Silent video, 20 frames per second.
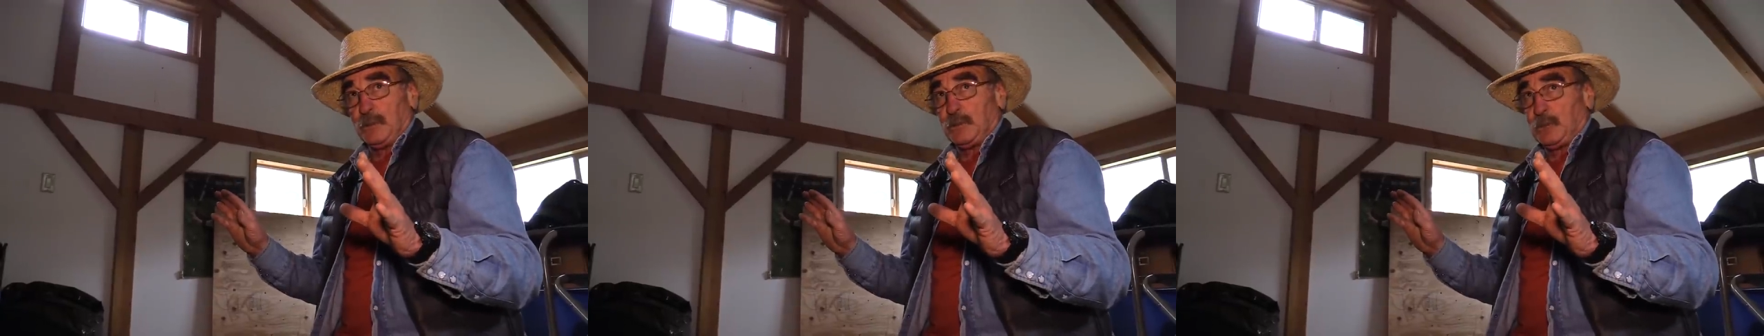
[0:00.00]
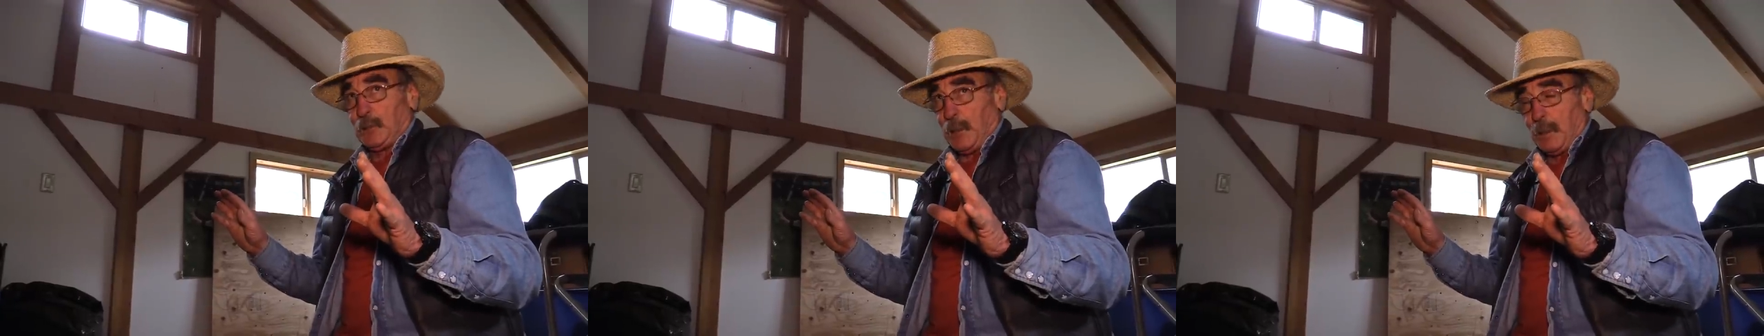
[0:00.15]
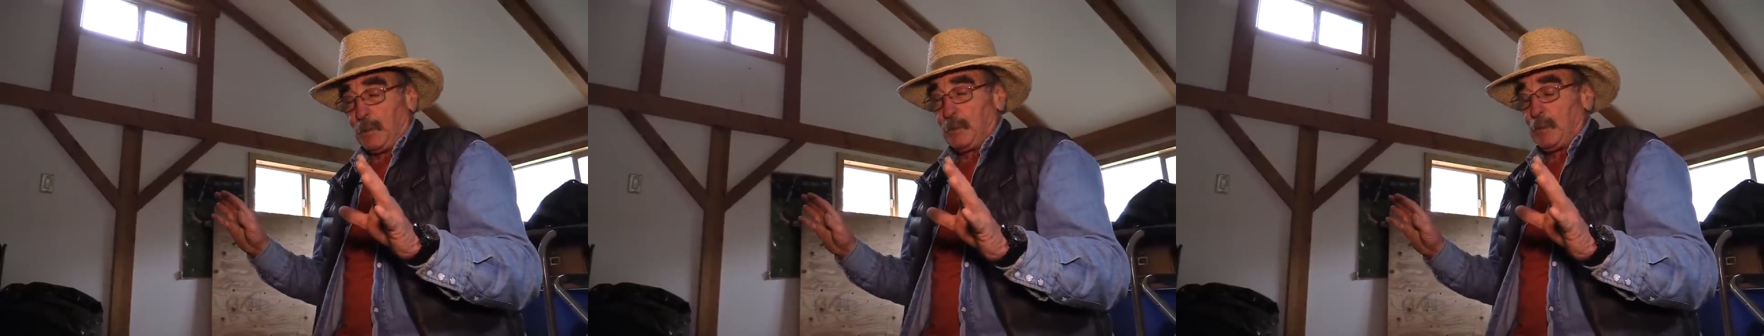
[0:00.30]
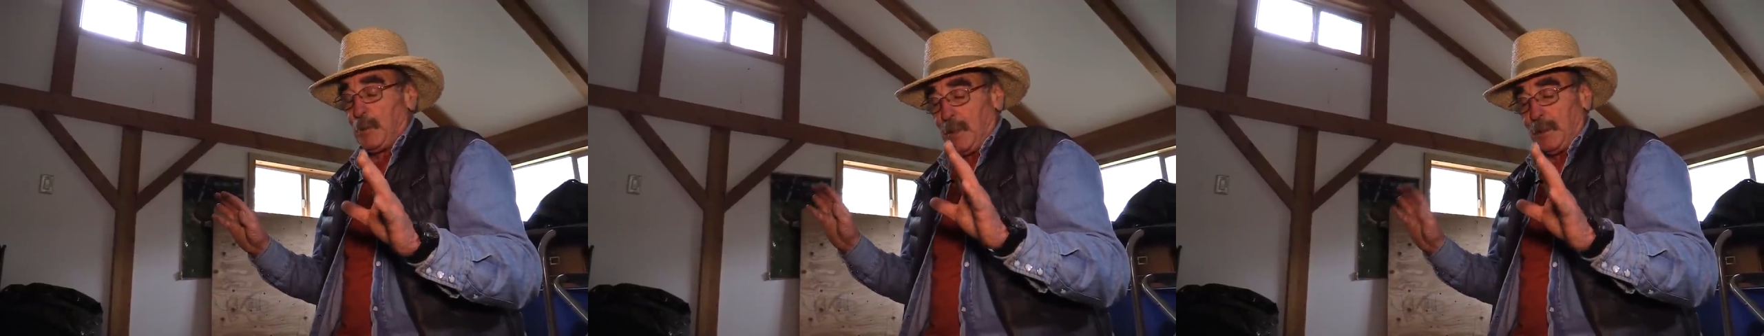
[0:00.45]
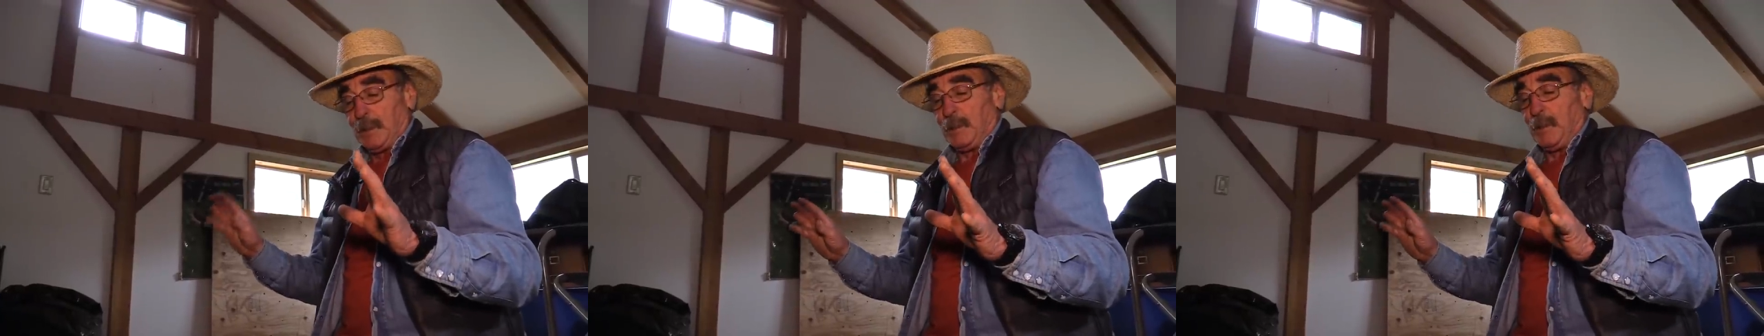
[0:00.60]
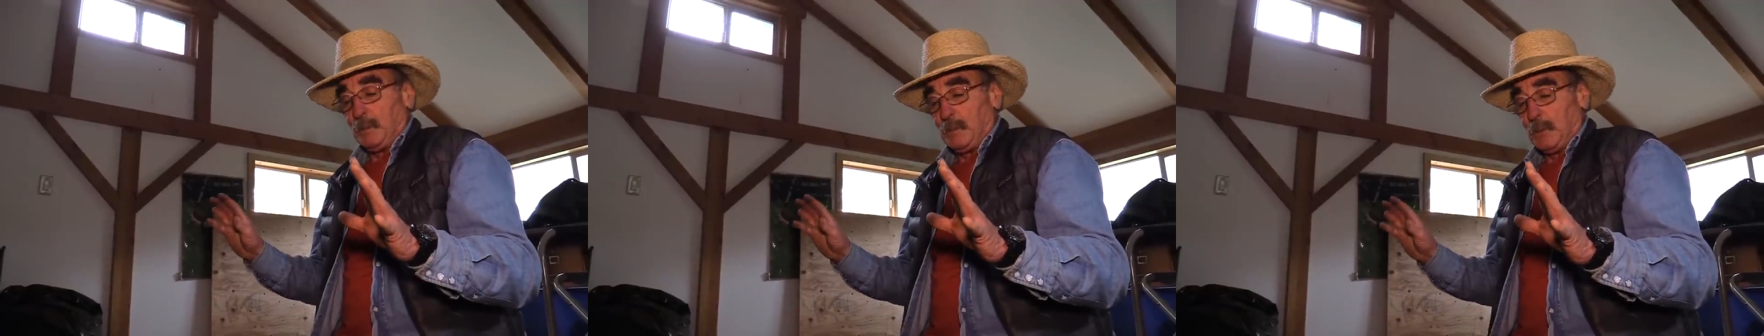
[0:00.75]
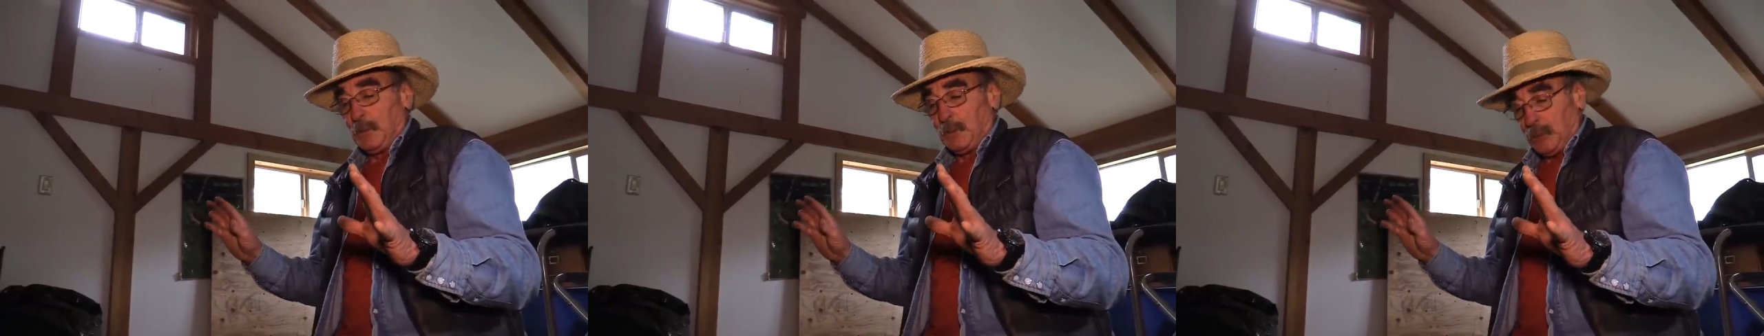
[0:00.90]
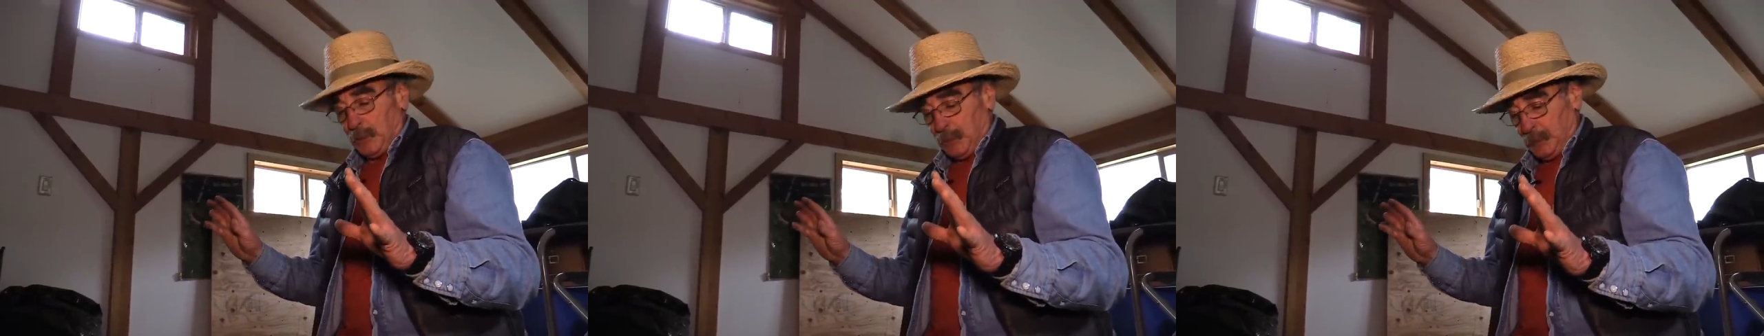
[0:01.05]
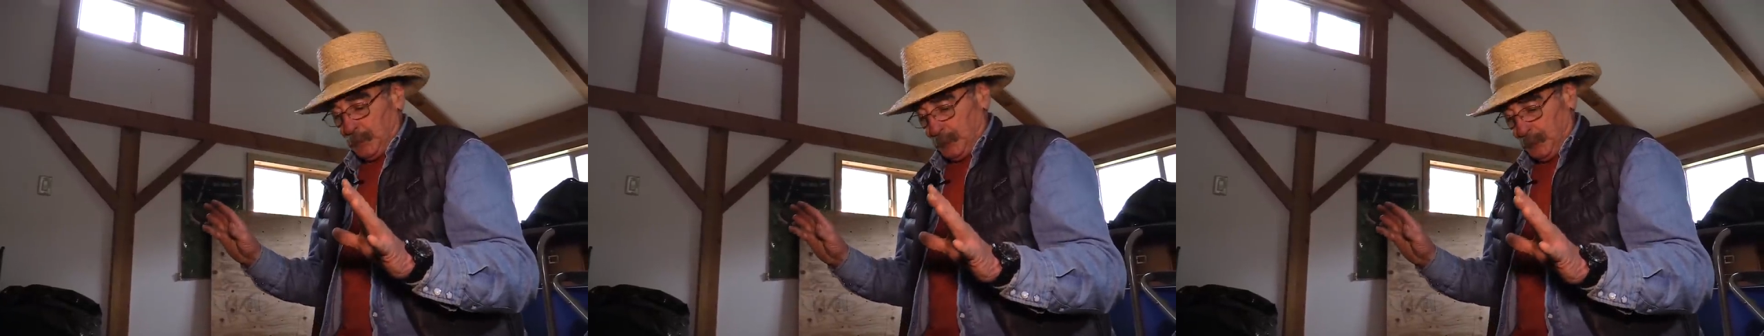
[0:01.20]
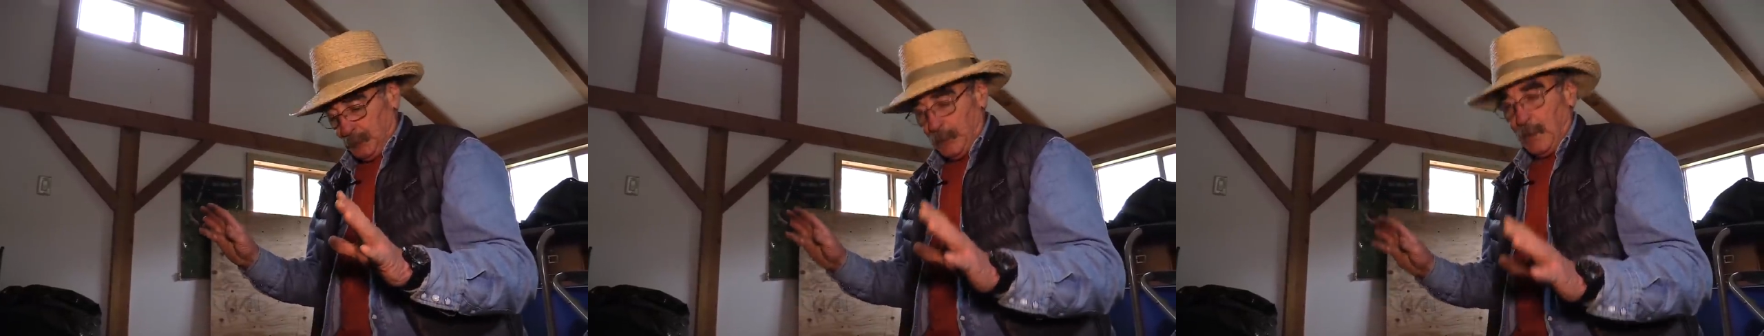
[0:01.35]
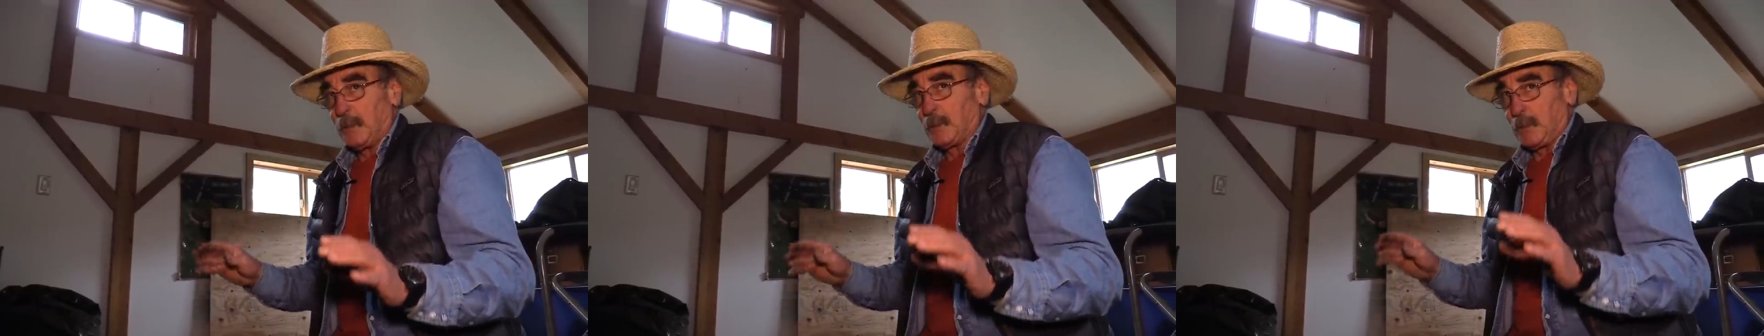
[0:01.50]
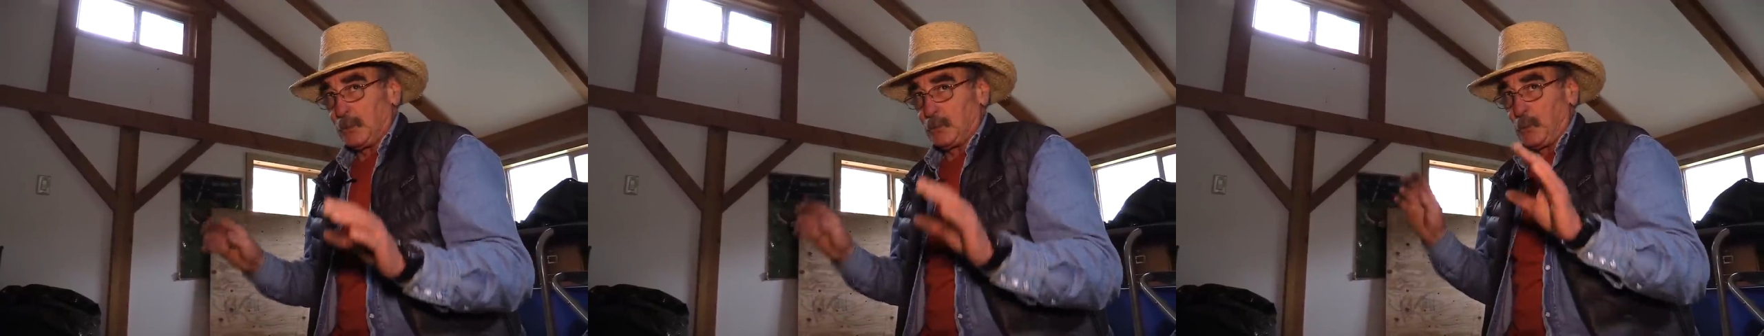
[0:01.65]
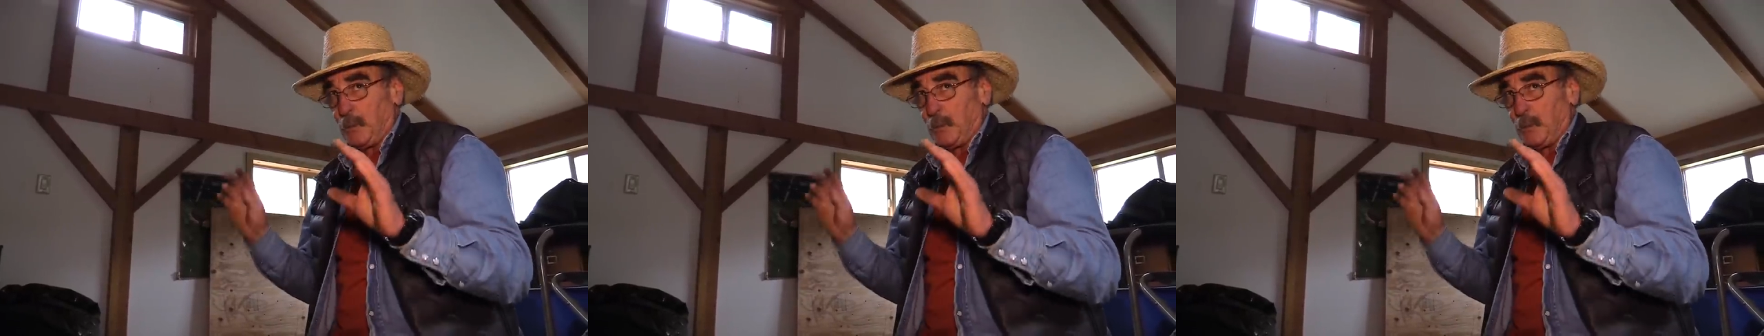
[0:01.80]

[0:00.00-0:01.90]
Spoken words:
check my numbers. Because